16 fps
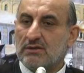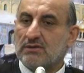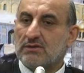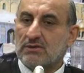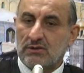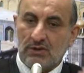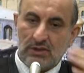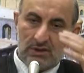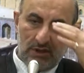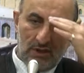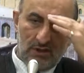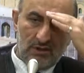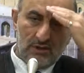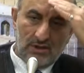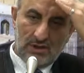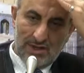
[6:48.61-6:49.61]
so he
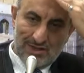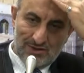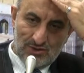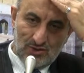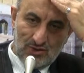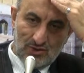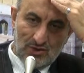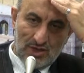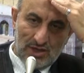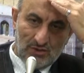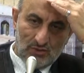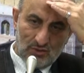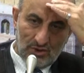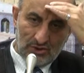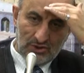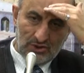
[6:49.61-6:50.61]
said he has to go
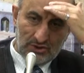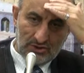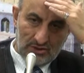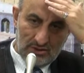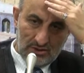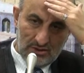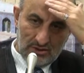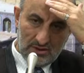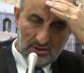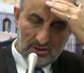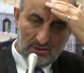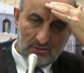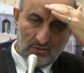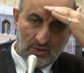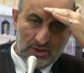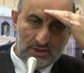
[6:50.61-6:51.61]
and wash
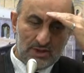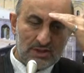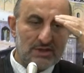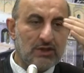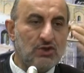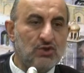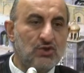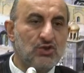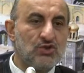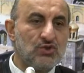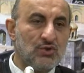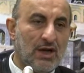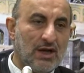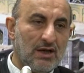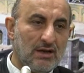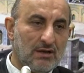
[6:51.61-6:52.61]
what is
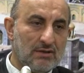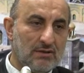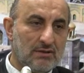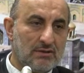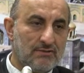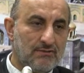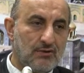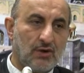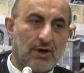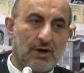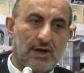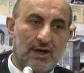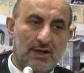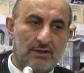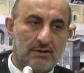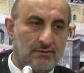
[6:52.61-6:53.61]
usual
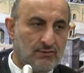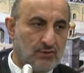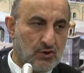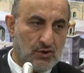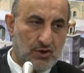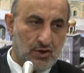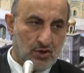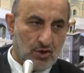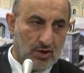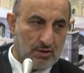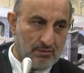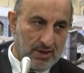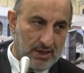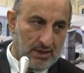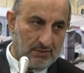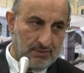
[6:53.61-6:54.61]
forehead for the
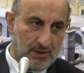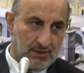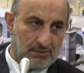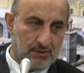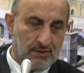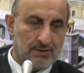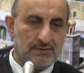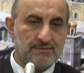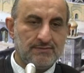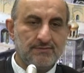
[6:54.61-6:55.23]
normal people.